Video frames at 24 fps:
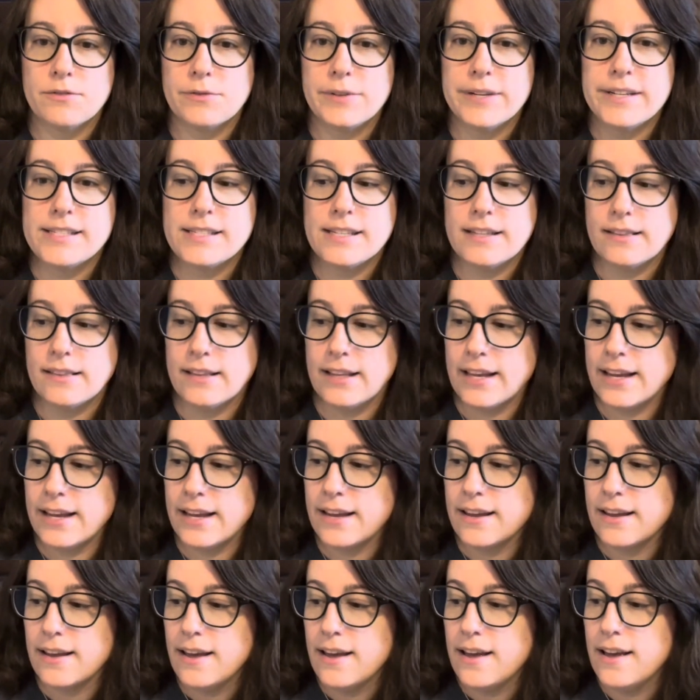
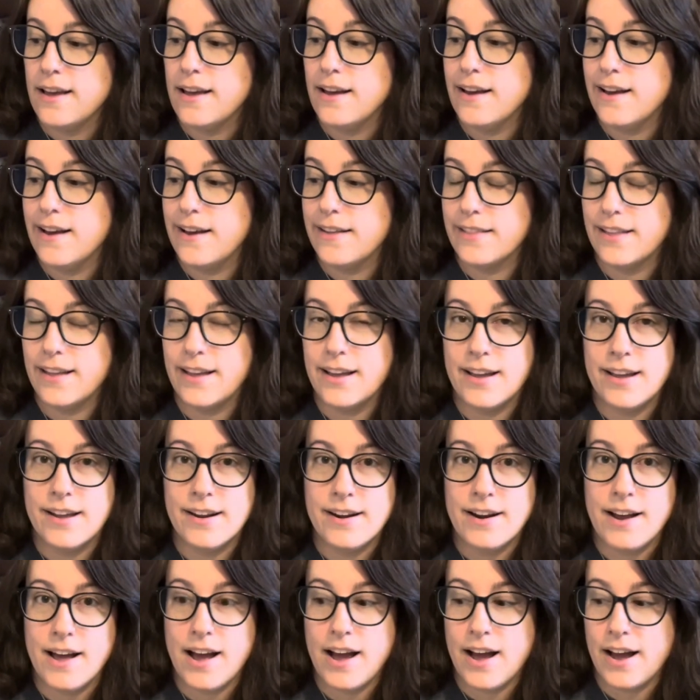recently, and then
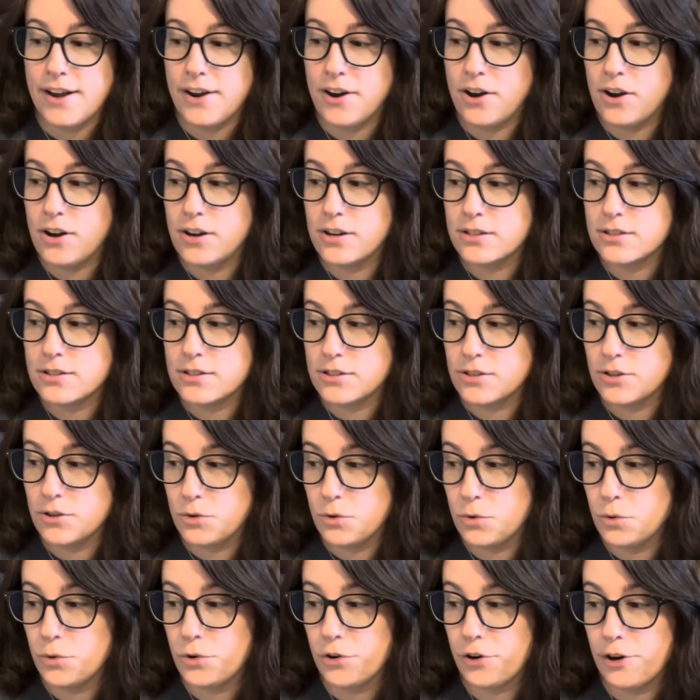I also
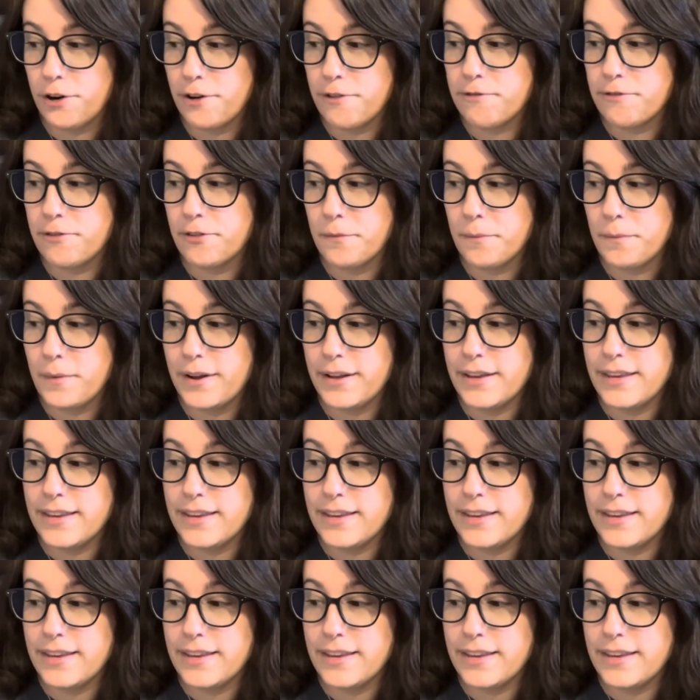ordered from